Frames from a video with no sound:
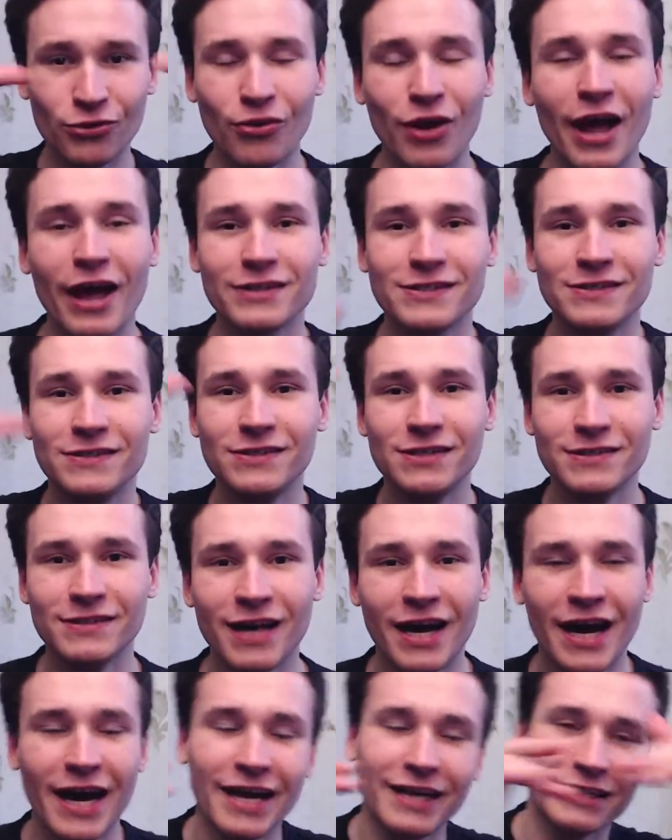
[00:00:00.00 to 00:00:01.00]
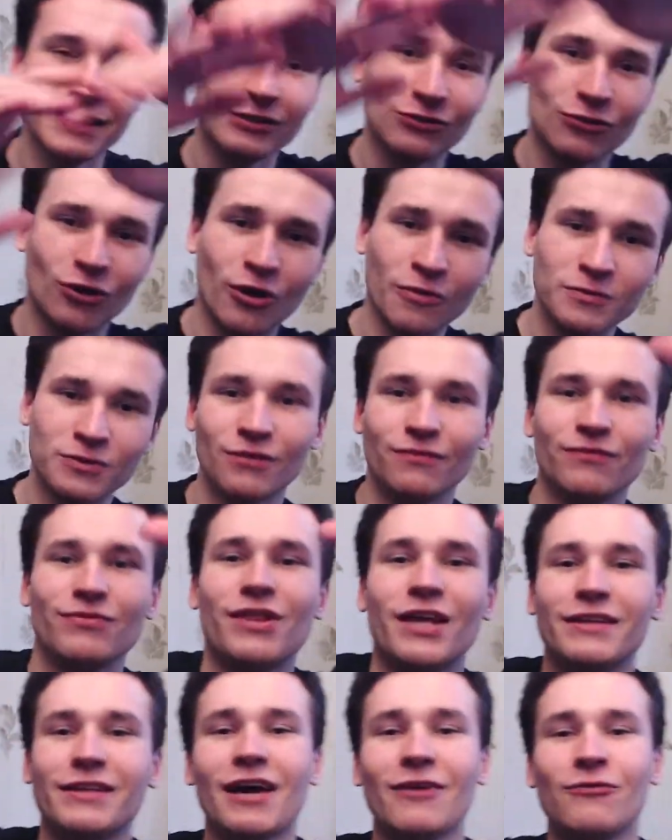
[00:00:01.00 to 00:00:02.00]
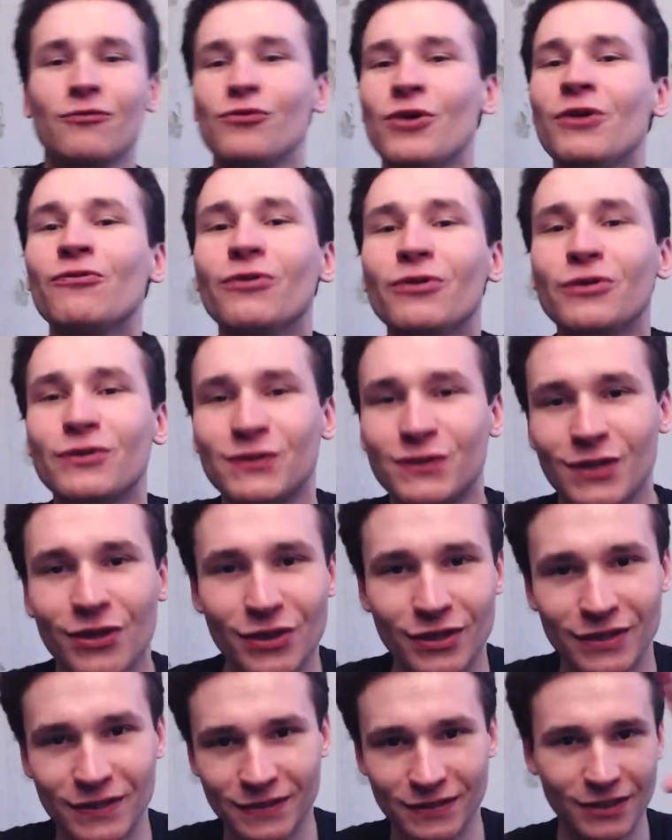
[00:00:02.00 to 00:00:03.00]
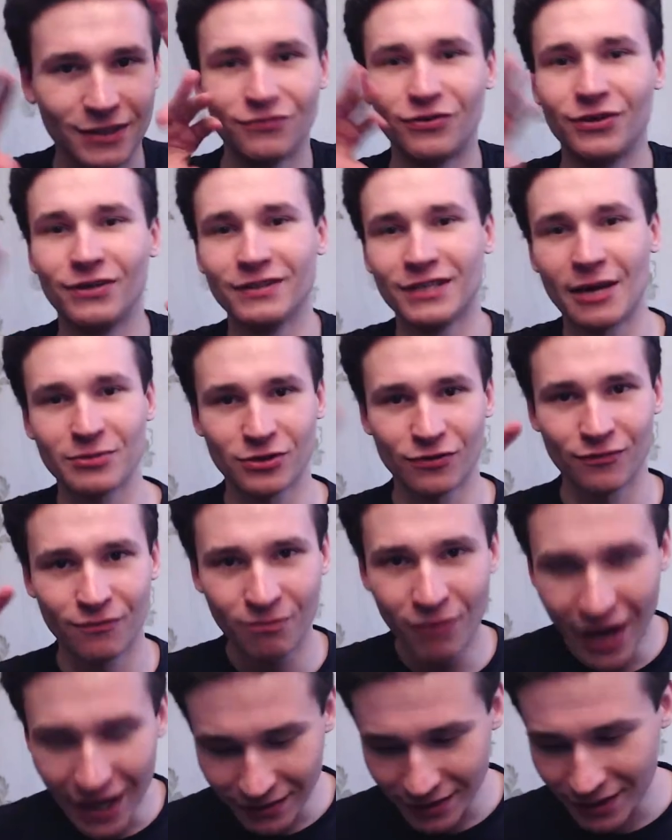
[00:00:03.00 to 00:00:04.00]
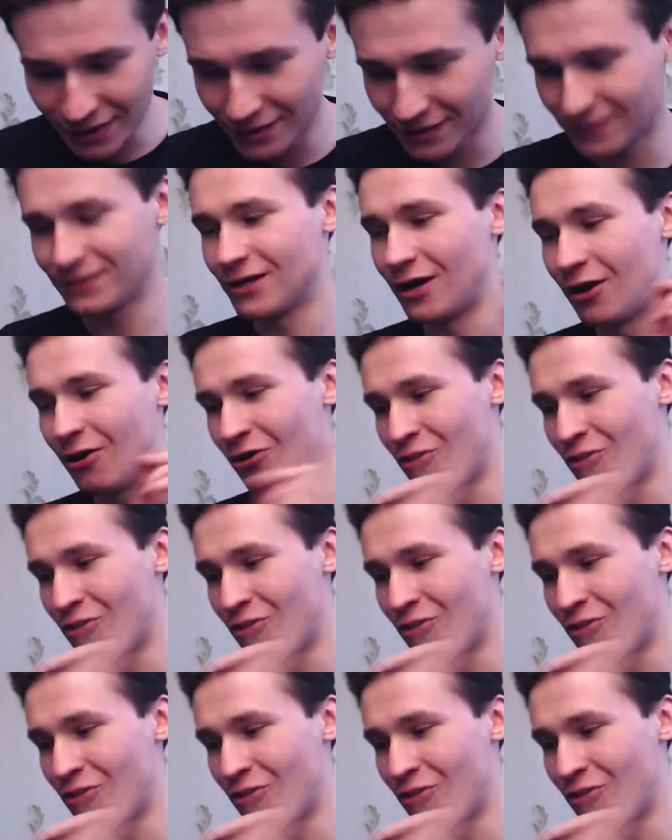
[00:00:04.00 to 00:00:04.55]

UX design in terms of that uh, we will see this different types of buttons, uh,